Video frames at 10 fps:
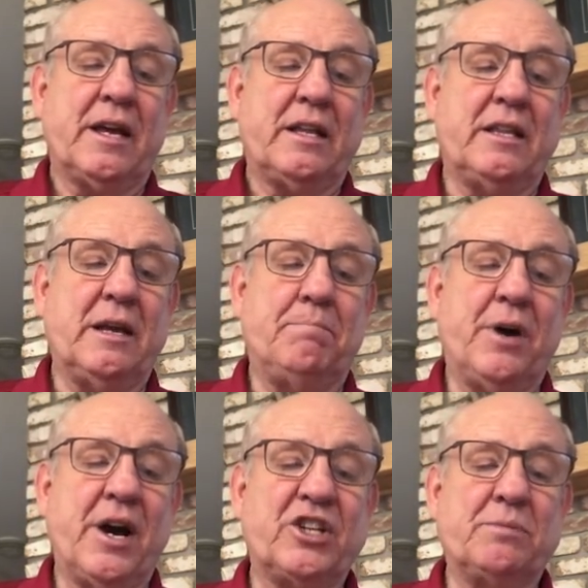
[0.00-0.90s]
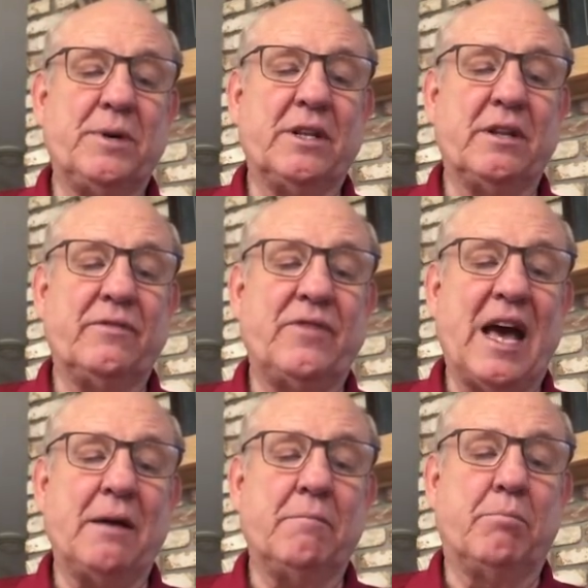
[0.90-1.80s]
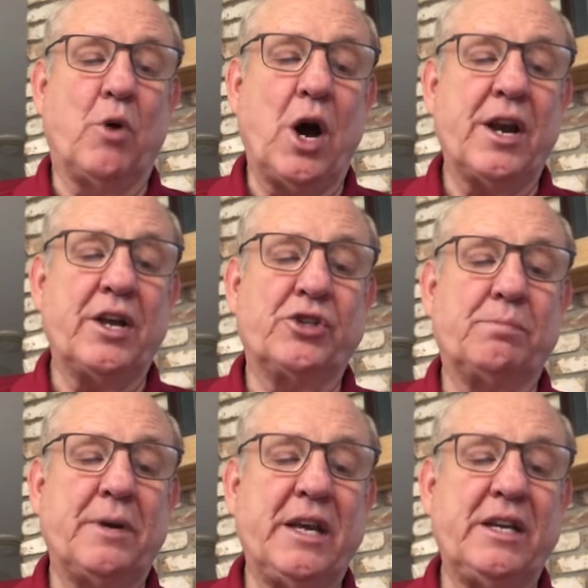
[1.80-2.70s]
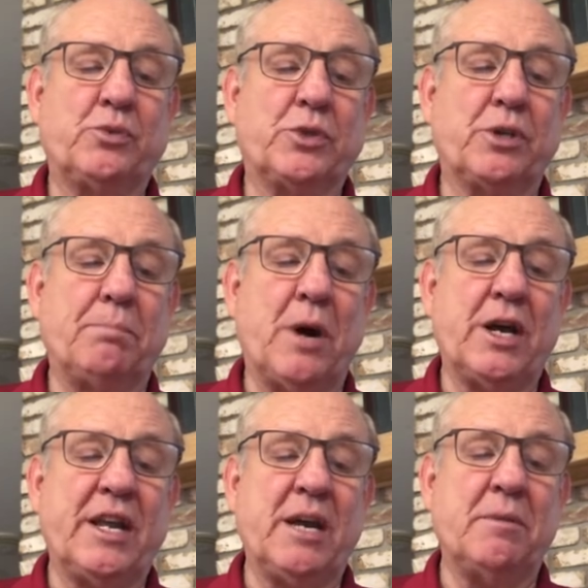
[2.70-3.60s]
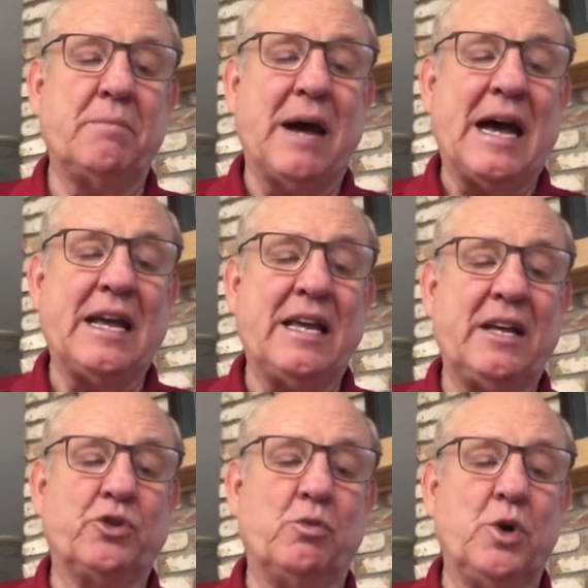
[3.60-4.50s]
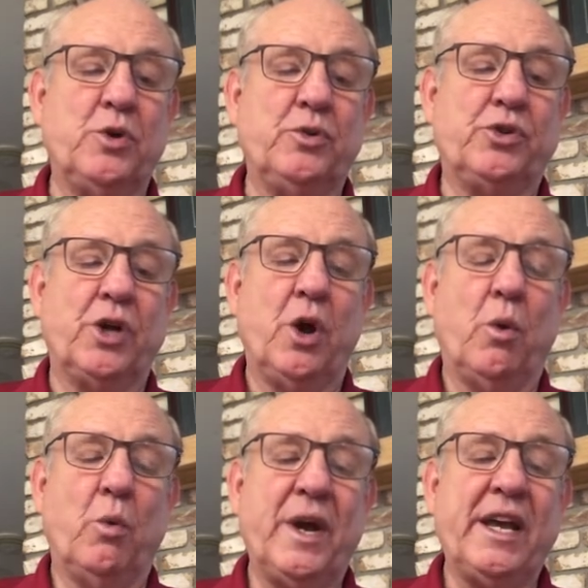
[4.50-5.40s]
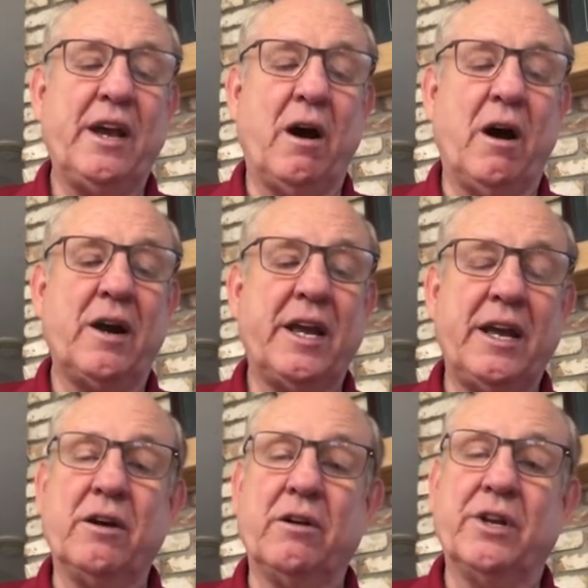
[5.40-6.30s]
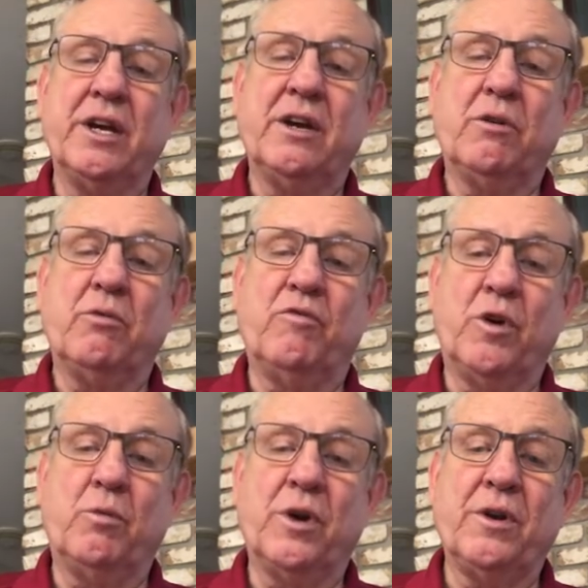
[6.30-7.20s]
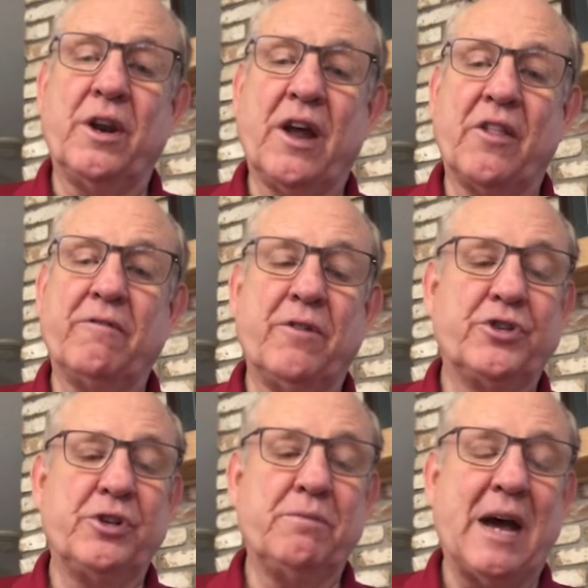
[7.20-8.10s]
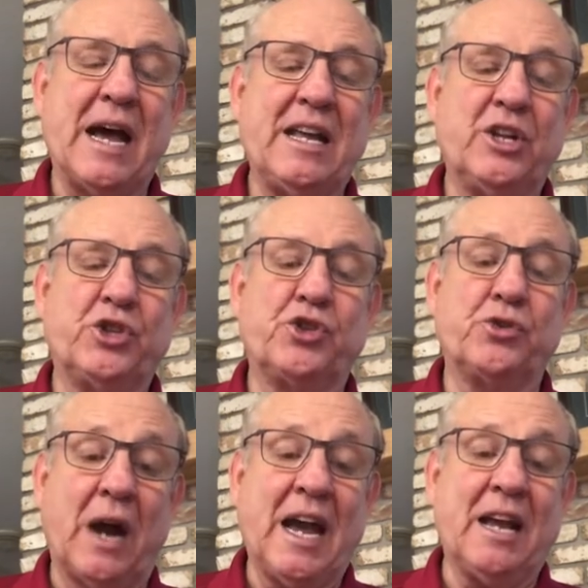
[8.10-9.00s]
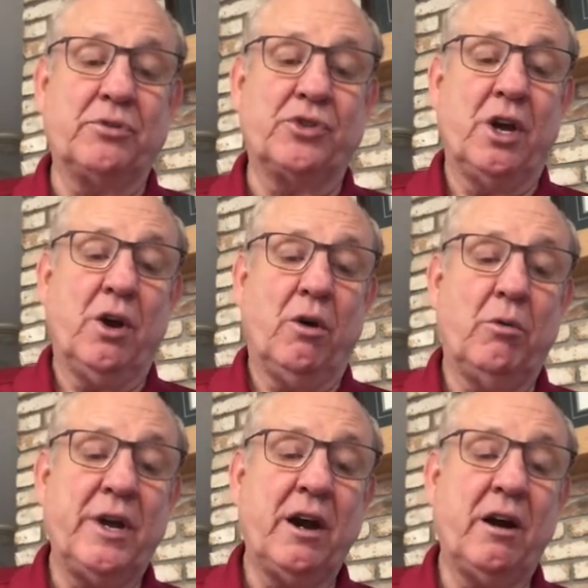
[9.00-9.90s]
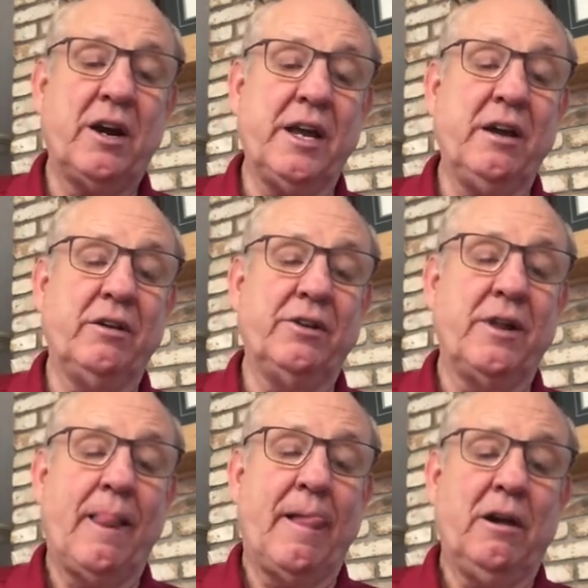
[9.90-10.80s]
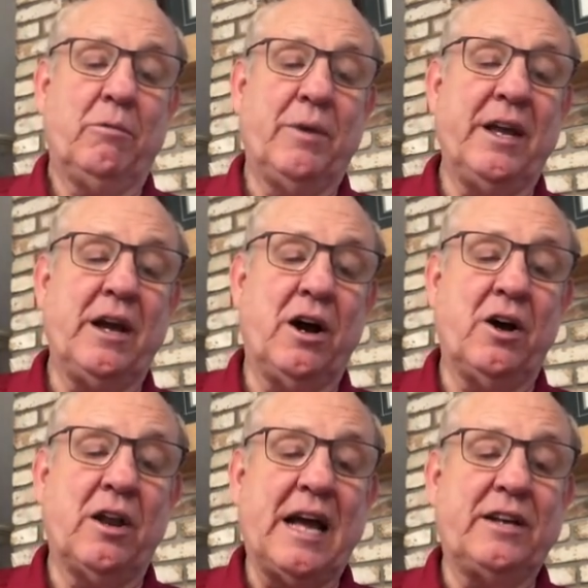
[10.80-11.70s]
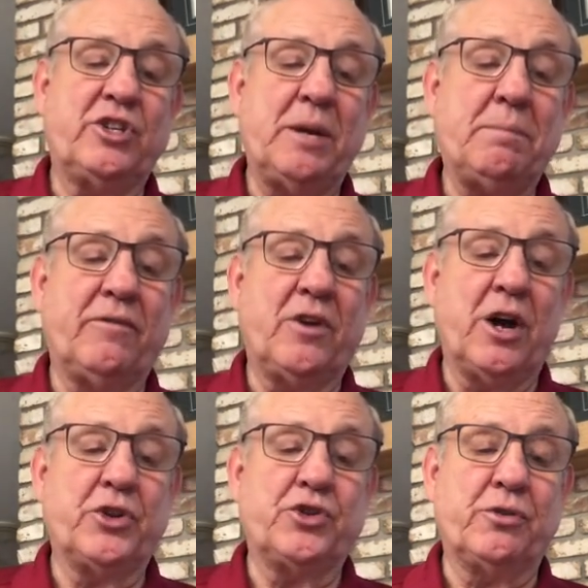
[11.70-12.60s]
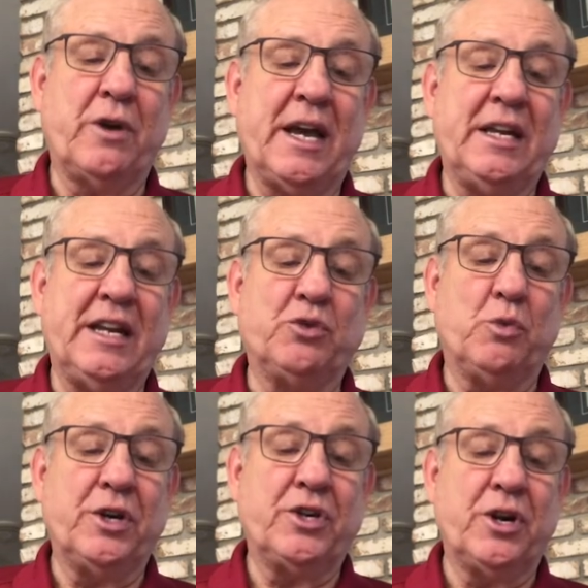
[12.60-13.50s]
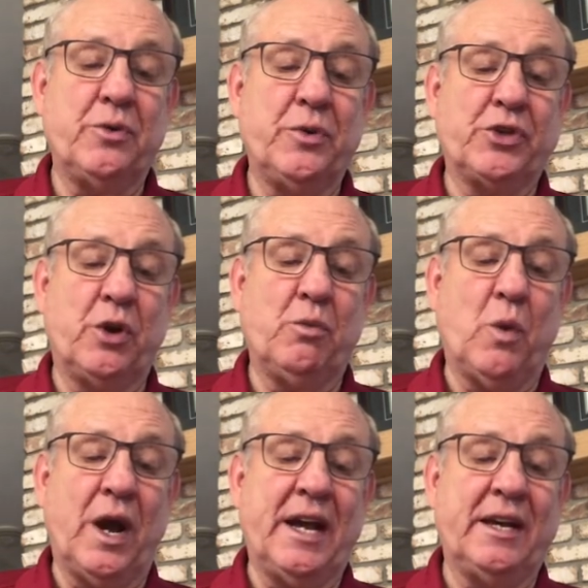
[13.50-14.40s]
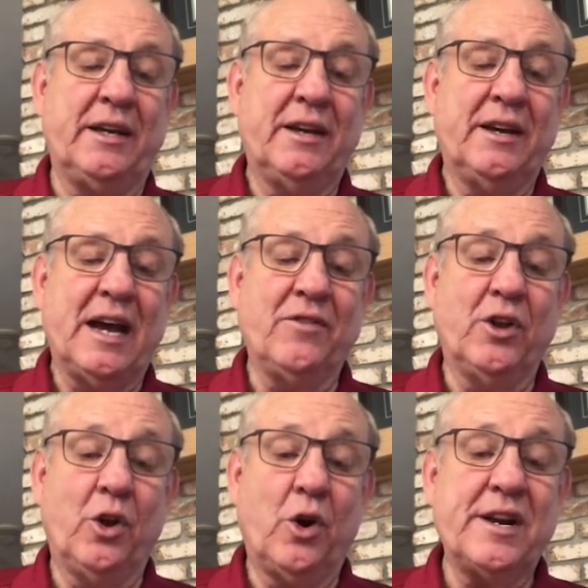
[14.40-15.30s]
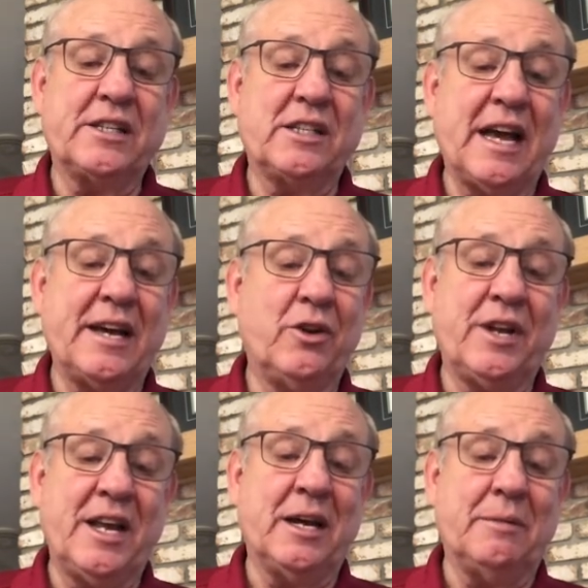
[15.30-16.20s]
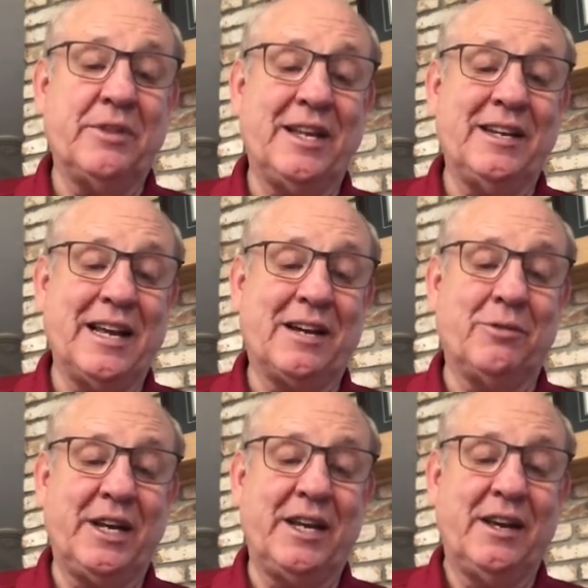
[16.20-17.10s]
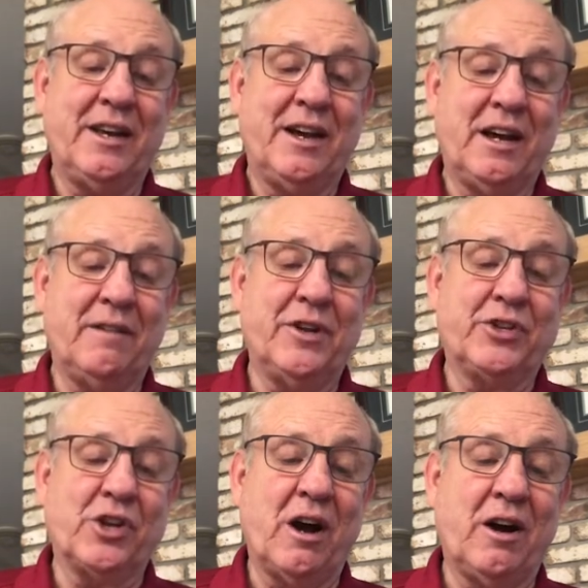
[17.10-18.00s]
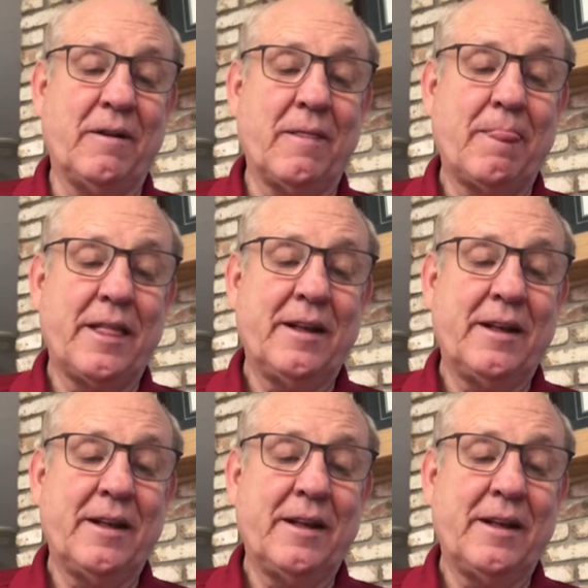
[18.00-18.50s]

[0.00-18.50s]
The punishment that brought us peace was upon him, and by his wounds we are healed. Another version, by his stripes we are healed. We all, like sheep, have gone astray, and each one turned to his own way, and the Lord has laid on him the iniquity of us all.